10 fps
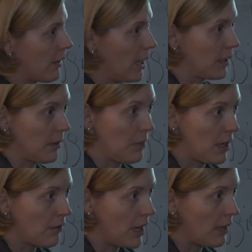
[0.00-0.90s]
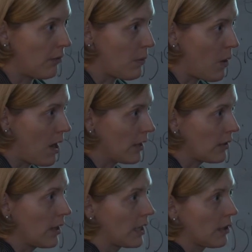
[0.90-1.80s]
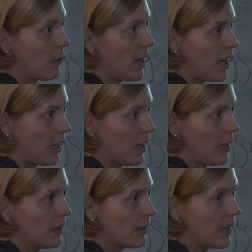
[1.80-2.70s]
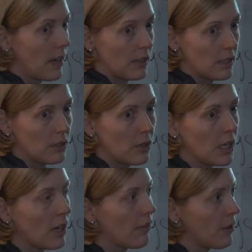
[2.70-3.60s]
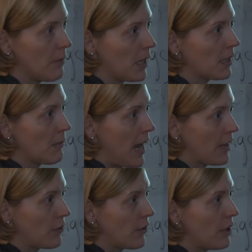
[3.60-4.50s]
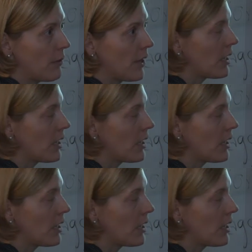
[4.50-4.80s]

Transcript: grain, some pig grain if we want. So that's a way to scale into it if they'll mix the batch for you when they